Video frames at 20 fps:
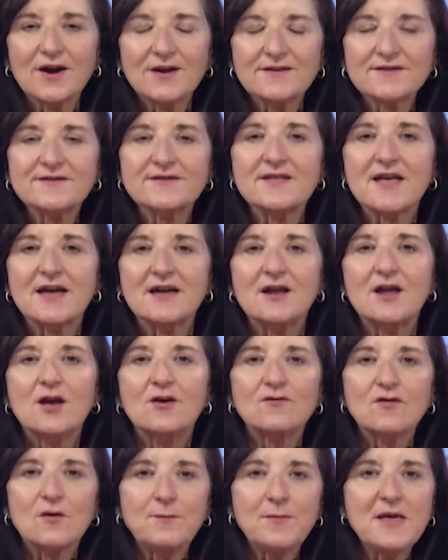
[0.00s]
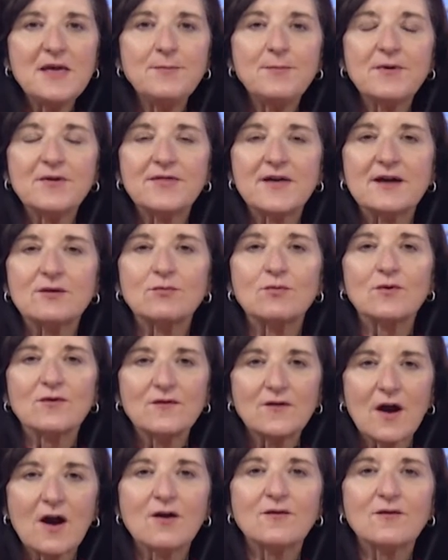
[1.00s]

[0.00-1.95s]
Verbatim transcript: us that for people that were,